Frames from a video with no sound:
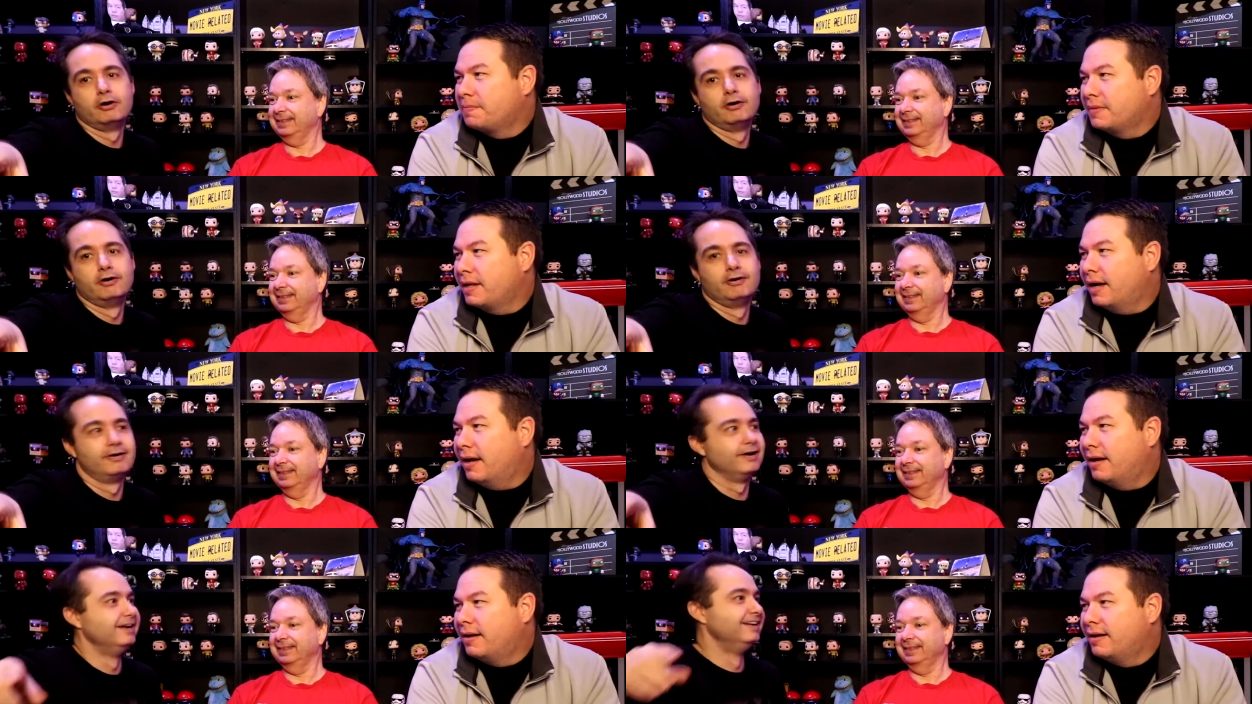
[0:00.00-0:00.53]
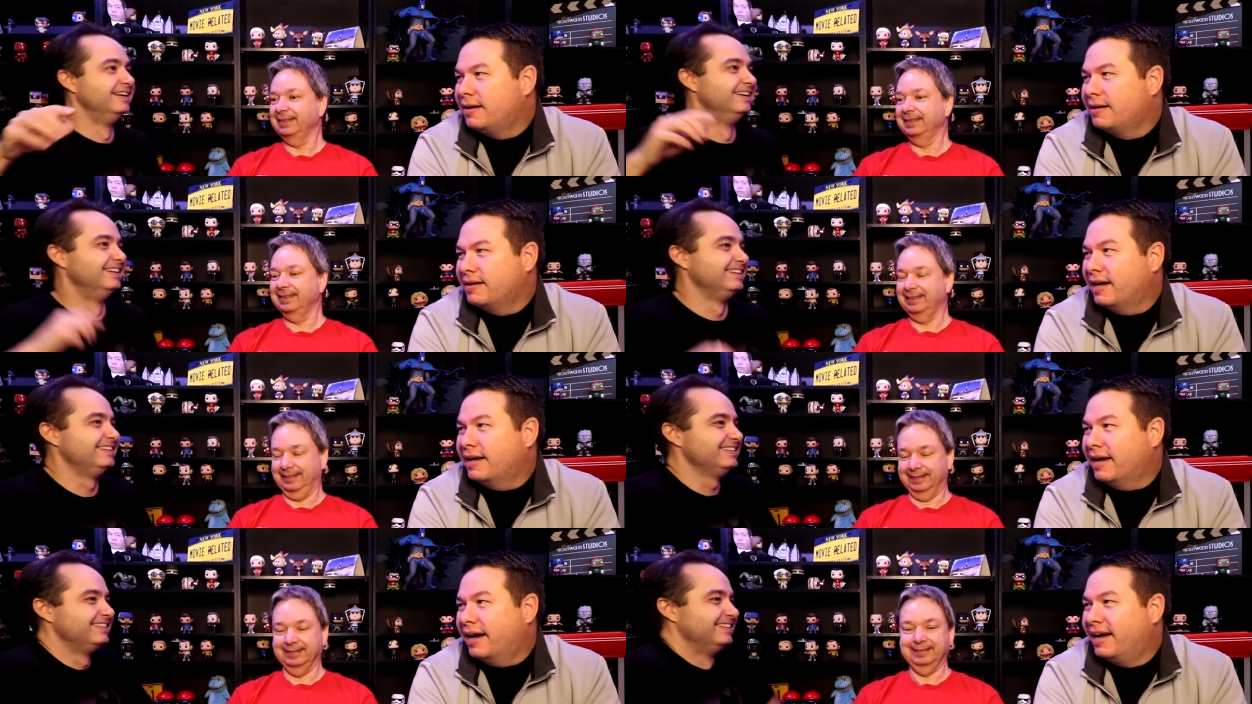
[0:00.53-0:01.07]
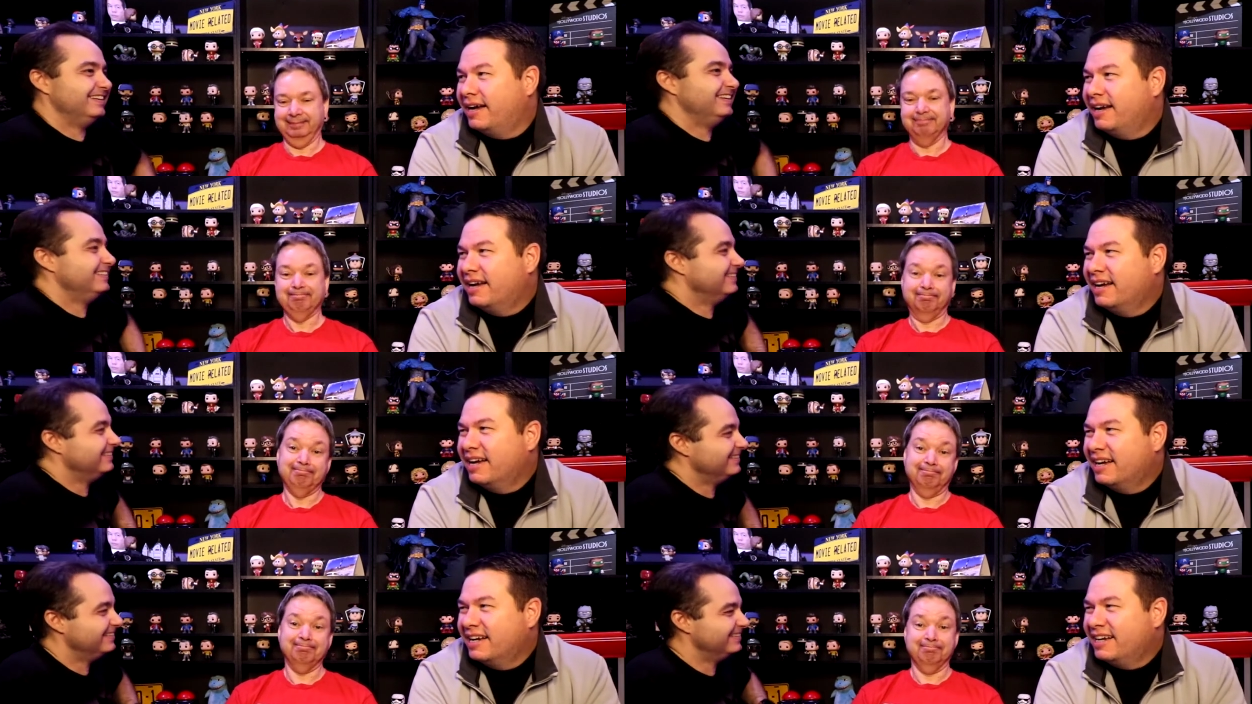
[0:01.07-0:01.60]
Speaker 1: Yeah. yeah.
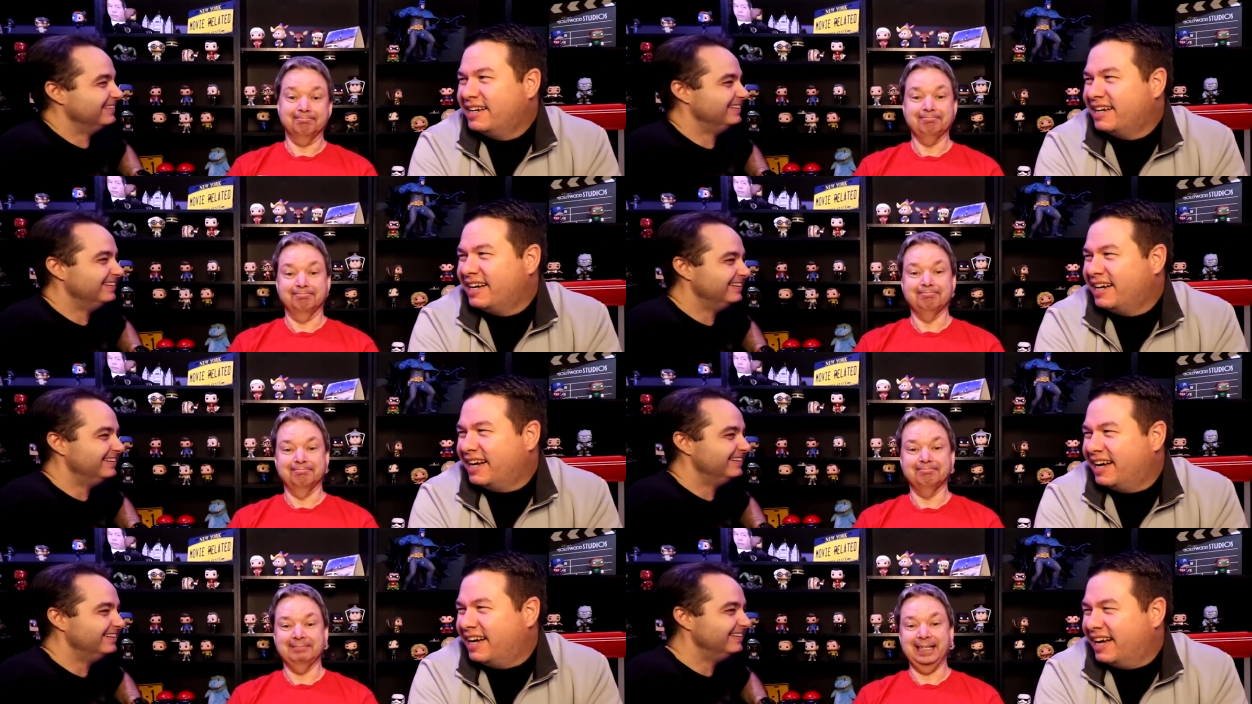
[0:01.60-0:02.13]
Yeah.